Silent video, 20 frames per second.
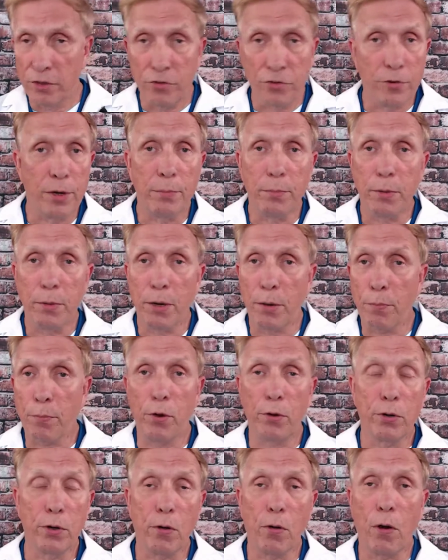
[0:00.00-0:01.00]
treatment
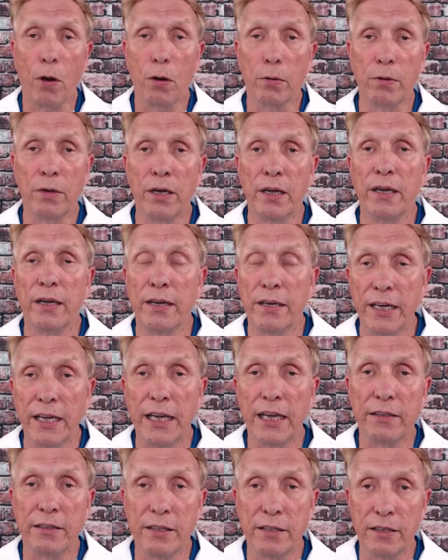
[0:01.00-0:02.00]
protocol to
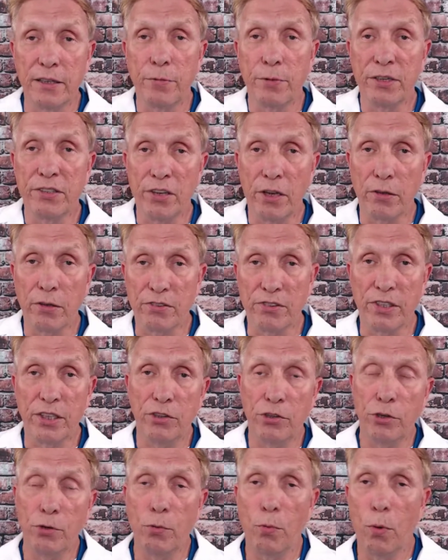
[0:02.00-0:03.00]
get the results that
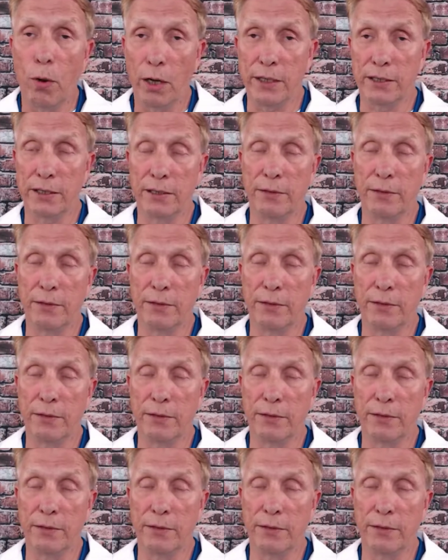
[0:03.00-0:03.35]
you want.